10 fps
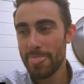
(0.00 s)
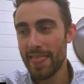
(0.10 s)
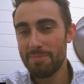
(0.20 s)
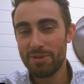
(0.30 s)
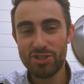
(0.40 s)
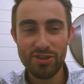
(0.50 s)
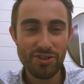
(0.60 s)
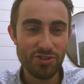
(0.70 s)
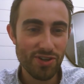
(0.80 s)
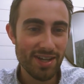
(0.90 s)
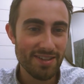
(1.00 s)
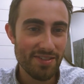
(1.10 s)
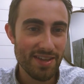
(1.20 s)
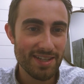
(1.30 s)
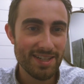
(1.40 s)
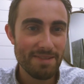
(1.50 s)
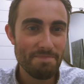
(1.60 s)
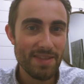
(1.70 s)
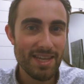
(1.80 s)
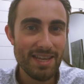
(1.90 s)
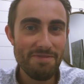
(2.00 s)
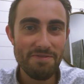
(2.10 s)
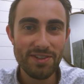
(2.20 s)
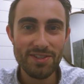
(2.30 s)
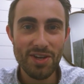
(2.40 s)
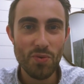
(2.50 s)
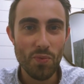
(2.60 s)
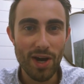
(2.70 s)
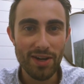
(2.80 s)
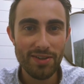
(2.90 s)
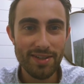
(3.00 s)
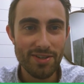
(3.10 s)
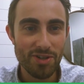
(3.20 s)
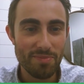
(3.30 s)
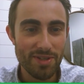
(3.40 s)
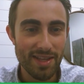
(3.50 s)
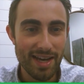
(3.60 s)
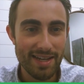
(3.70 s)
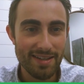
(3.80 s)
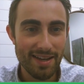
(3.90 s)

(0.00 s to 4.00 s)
But Sheldon Drysdale, I think he fills in well in terms of that